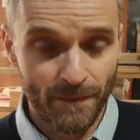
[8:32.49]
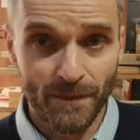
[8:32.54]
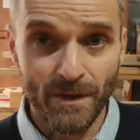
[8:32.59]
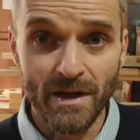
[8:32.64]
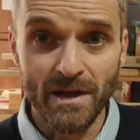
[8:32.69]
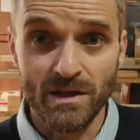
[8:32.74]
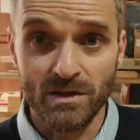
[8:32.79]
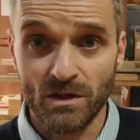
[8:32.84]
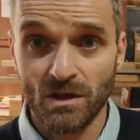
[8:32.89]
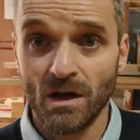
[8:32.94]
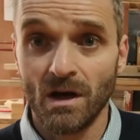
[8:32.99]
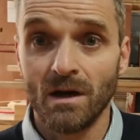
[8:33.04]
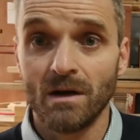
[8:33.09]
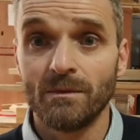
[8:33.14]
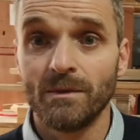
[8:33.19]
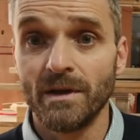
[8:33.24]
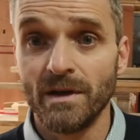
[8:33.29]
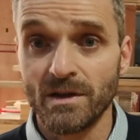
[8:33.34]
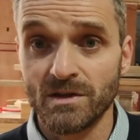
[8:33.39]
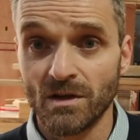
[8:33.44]
Then it's
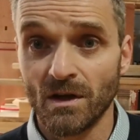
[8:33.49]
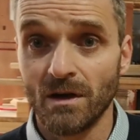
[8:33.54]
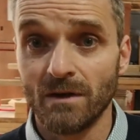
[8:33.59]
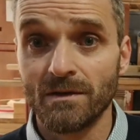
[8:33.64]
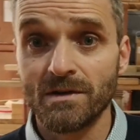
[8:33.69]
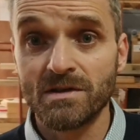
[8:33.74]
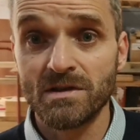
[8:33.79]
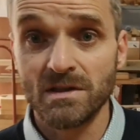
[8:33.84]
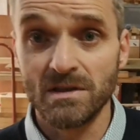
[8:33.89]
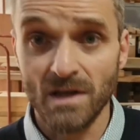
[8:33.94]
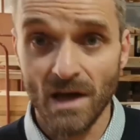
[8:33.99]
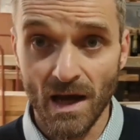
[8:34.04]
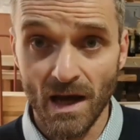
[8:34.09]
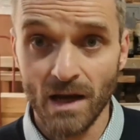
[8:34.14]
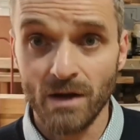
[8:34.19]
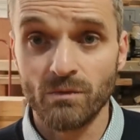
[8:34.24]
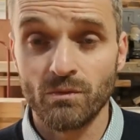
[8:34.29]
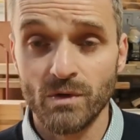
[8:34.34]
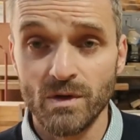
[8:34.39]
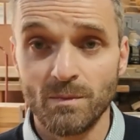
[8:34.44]
cut, then it's harvested
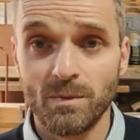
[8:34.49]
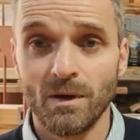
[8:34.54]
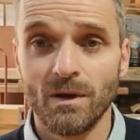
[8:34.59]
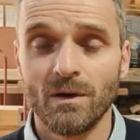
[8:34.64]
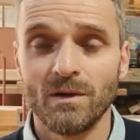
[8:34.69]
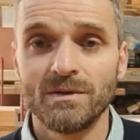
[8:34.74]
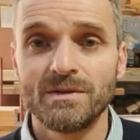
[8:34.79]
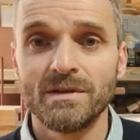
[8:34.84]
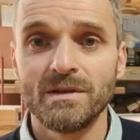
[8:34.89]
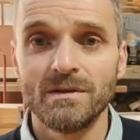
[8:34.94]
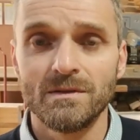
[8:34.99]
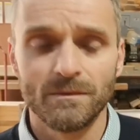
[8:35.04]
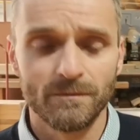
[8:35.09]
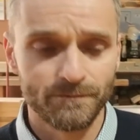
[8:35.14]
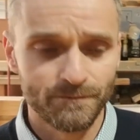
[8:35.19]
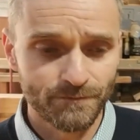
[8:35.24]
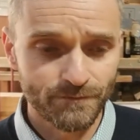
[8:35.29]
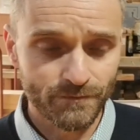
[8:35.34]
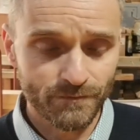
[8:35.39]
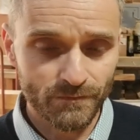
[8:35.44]
and replanted.
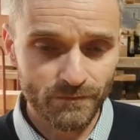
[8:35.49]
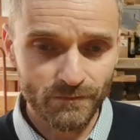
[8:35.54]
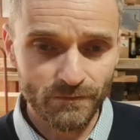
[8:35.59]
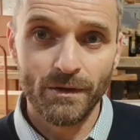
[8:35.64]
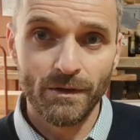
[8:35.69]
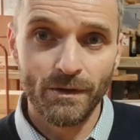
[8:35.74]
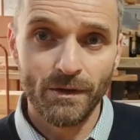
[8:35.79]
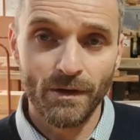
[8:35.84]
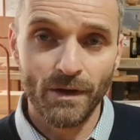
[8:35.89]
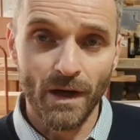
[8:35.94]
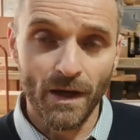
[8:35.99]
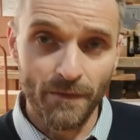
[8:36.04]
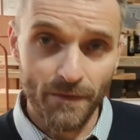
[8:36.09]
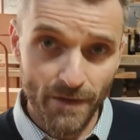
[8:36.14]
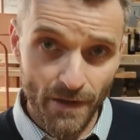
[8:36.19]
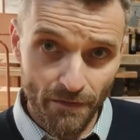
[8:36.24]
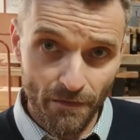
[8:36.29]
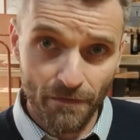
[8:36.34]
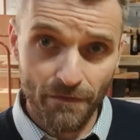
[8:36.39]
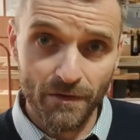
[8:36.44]
And
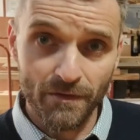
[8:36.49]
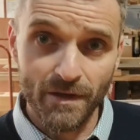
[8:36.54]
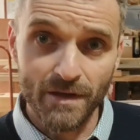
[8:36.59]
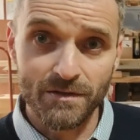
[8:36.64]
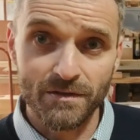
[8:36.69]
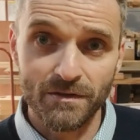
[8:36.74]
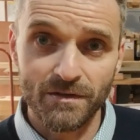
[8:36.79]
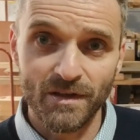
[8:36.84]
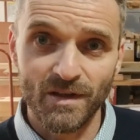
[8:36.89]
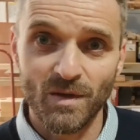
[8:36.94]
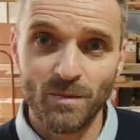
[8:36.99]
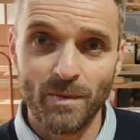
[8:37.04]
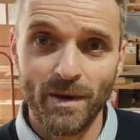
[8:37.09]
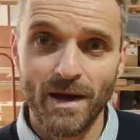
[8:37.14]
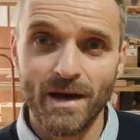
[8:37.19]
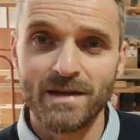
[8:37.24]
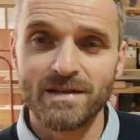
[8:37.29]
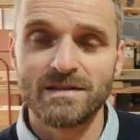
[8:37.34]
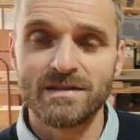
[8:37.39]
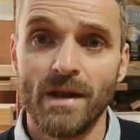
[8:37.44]
the other thing then to think
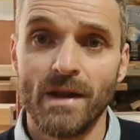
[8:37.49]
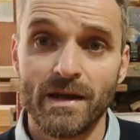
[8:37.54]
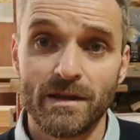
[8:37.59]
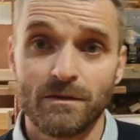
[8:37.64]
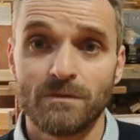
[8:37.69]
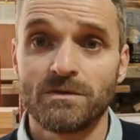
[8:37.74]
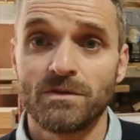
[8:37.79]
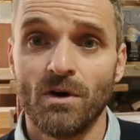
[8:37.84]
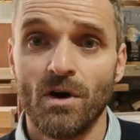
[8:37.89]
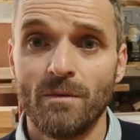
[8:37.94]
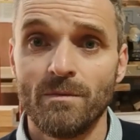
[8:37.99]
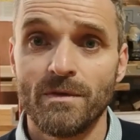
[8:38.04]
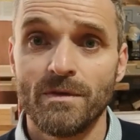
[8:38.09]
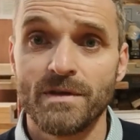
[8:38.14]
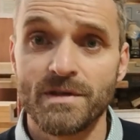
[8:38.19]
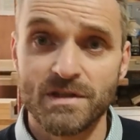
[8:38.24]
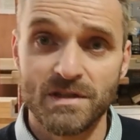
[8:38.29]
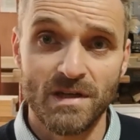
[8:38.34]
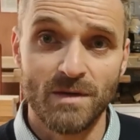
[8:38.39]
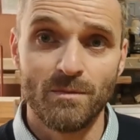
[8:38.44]
about length of time that
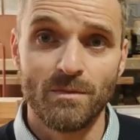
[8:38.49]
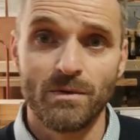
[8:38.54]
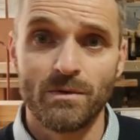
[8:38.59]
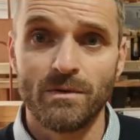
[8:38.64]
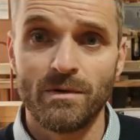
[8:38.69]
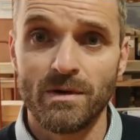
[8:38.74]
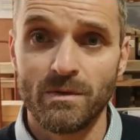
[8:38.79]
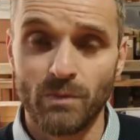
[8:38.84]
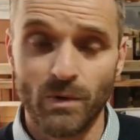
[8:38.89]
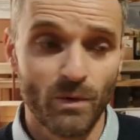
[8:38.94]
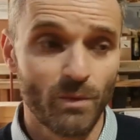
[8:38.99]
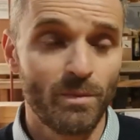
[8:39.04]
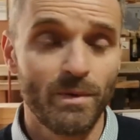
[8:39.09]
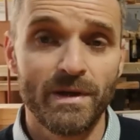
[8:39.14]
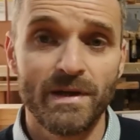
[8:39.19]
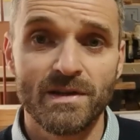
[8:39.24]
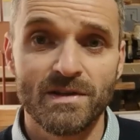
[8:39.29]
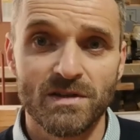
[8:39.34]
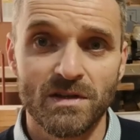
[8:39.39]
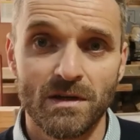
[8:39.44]
this timber will
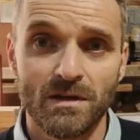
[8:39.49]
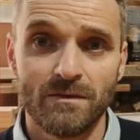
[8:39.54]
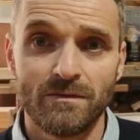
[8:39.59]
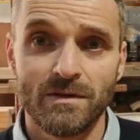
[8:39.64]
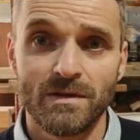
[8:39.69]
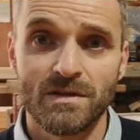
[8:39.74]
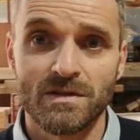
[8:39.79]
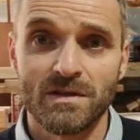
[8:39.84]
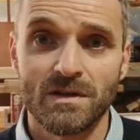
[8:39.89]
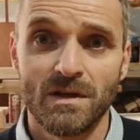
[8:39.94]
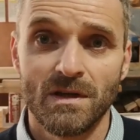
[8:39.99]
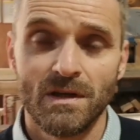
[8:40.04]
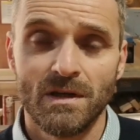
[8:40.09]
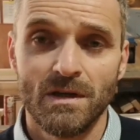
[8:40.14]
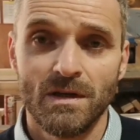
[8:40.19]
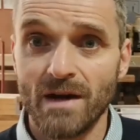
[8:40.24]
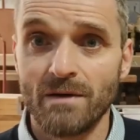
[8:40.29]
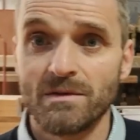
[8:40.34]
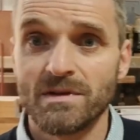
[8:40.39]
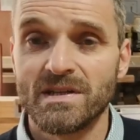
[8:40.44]
be in service.
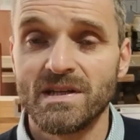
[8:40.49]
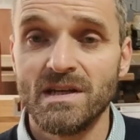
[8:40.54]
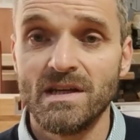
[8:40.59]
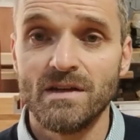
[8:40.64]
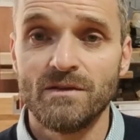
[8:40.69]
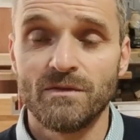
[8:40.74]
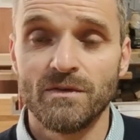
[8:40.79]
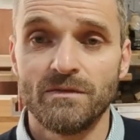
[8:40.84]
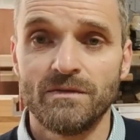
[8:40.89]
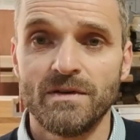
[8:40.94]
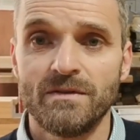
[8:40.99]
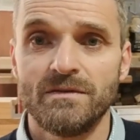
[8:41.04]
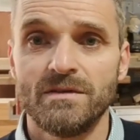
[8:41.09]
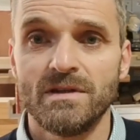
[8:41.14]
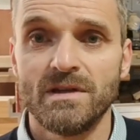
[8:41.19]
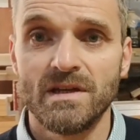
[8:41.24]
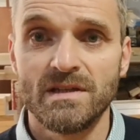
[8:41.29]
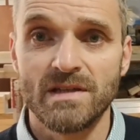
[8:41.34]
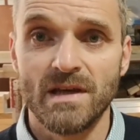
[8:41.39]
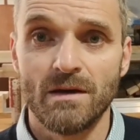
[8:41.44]
It's guaranteed for 50
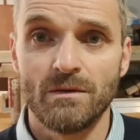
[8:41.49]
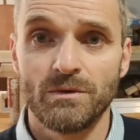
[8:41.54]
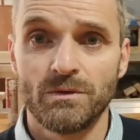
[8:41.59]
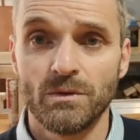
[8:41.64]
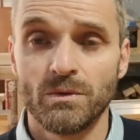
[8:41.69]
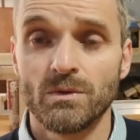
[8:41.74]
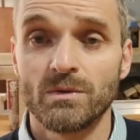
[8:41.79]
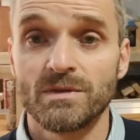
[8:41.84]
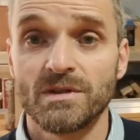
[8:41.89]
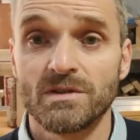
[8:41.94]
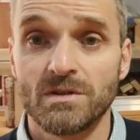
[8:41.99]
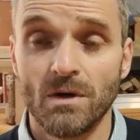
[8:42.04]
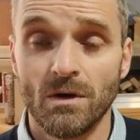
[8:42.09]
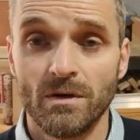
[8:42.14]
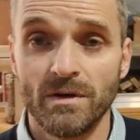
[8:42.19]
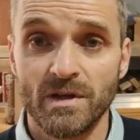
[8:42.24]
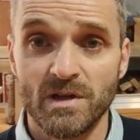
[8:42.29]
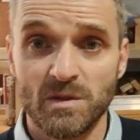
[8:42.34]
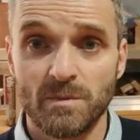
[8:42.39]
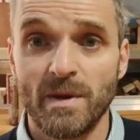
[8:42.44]
years outdoors. It's
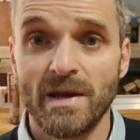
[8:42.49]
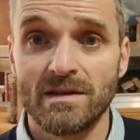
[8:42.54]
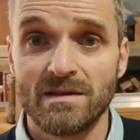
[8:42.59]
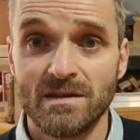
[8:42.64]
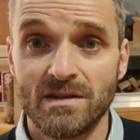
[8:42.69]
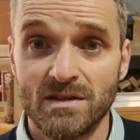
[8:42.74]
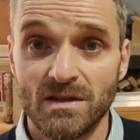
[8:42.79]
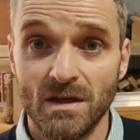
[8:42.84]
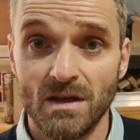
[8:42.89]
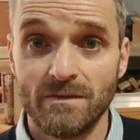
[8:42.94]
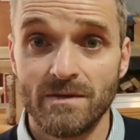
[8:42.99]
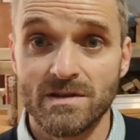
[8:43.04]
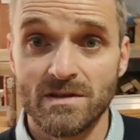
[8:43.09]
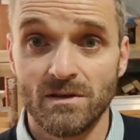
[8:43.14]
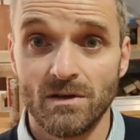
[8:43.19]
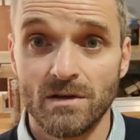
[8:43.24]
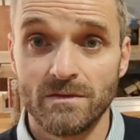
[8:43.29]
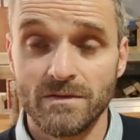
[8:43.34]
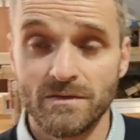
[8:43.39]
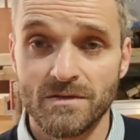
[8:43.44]
got an expected service
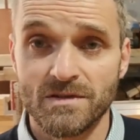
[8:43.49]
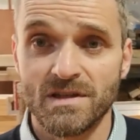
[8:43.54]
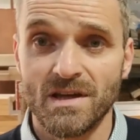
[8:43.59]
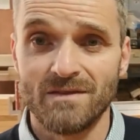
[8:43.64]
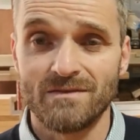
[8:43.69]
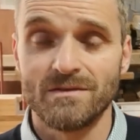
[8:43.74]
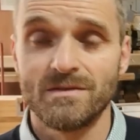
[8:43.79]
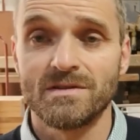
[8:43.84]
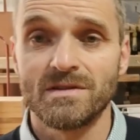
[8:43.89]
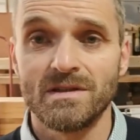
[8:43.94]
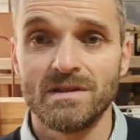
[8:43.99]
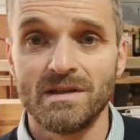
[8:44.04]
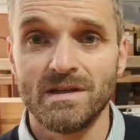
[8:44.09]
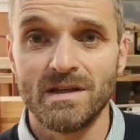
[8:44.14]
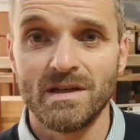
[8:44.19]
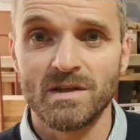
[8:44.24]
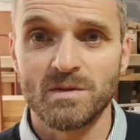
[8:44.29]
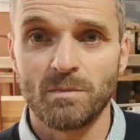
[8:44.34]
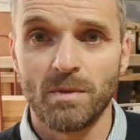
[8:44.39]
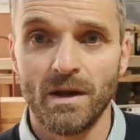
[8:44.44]
life of 70
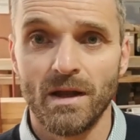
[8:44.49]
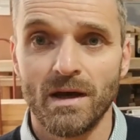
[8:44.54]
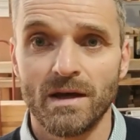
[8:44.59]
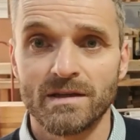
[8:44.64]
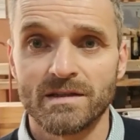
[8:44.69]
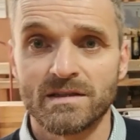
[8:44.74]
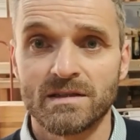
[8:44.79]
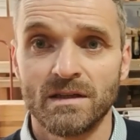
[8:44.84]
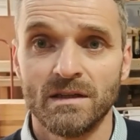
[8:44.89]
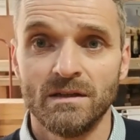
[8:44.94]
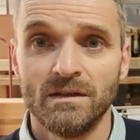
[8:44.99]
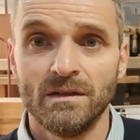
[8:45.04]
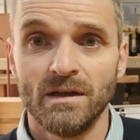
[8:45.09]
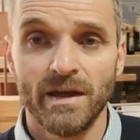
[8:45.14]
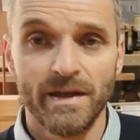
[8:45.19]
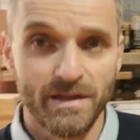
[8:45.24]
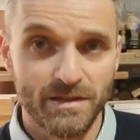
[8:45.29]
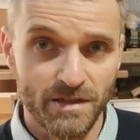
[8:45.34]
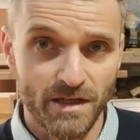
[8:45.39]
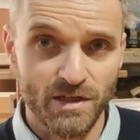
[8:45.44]
years plus,
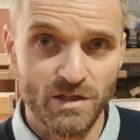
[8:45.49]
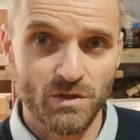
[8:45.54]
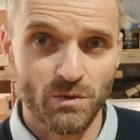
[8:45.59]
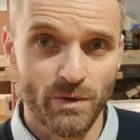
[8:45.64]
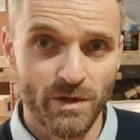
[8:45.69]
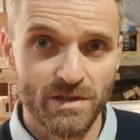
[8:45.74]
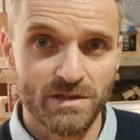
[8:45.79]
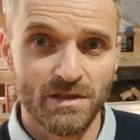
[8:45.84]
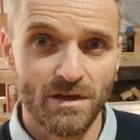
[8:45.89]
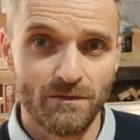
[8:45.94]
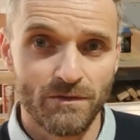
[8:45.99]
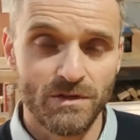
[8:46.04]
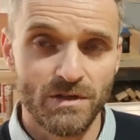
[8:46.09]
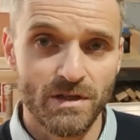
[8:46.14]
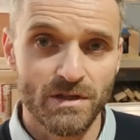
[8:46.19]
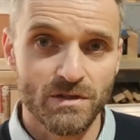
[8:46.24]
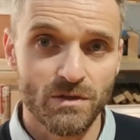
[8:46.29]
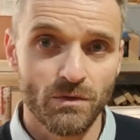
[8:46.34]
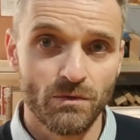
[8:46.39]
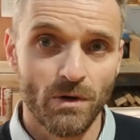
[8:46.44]
and it takes 27
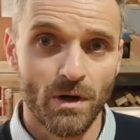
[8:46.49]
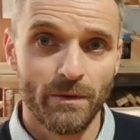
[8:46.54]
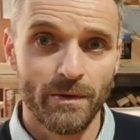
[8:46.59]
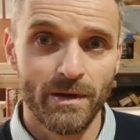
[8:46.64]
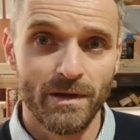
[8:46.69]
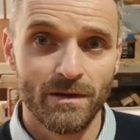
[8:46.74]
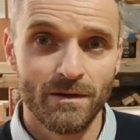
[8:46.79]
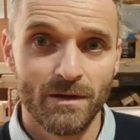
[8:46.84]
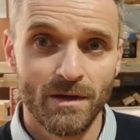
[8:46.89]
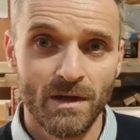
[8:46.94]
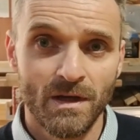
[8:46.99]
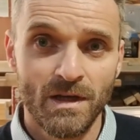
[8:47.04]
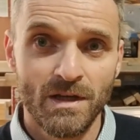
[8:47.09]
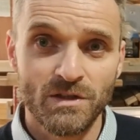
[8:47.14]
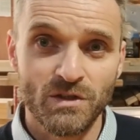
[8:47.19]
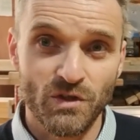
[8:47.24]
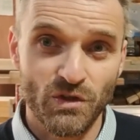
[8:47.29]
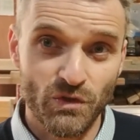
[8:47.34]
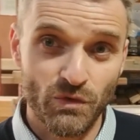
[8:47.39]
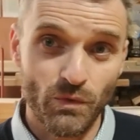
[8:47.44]
years to grow it.
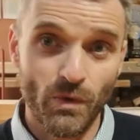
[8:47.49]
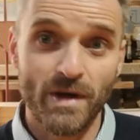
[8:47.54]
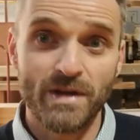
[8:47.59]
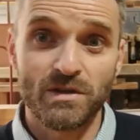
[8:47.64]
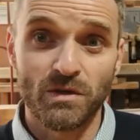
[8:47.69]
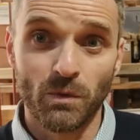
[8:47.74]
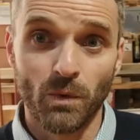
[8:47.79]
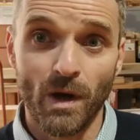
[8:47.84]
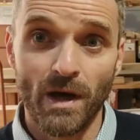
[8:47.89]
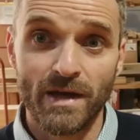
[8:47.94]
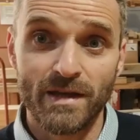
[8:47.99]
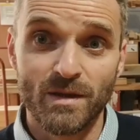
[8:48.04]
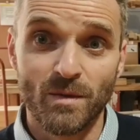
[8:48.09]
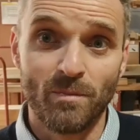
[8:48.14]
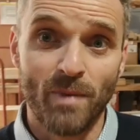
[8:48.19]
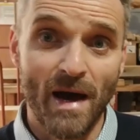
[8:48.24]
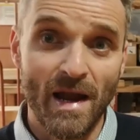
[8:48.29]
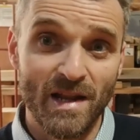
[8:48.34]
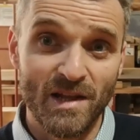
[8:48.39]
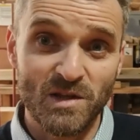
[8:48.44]
So straight away, the
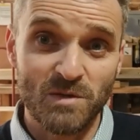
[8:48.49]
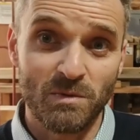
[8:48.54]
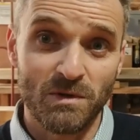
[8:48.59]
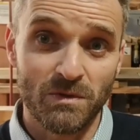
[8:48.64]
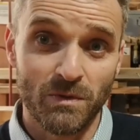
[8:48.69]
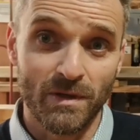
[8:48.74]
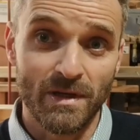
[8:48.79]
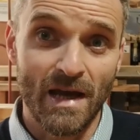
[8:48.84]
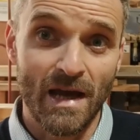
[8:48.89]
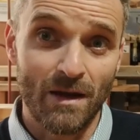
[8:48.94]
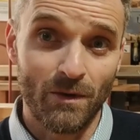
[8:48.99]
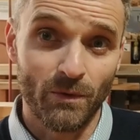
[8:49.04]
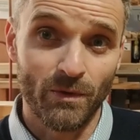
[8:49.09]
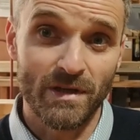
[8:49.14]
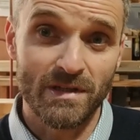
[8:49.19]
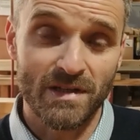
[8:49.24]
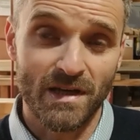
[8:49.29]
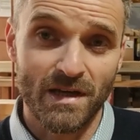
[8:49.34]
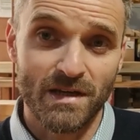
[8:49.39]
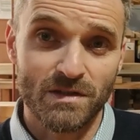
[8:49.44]
balance between how long
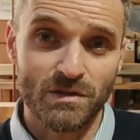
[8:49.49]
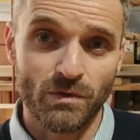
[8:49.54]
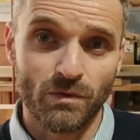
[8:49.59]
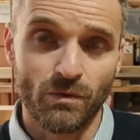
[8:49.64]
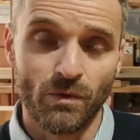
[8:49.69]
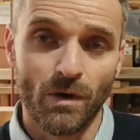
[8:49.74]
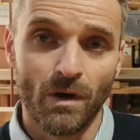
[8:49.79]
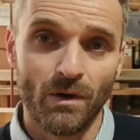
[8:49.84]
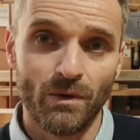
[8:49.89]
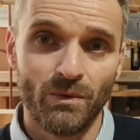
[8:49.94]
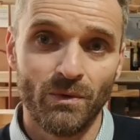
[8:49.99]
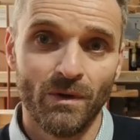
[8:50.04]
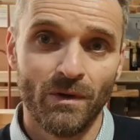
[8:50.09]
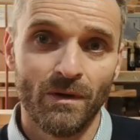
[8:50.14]
it takes to grow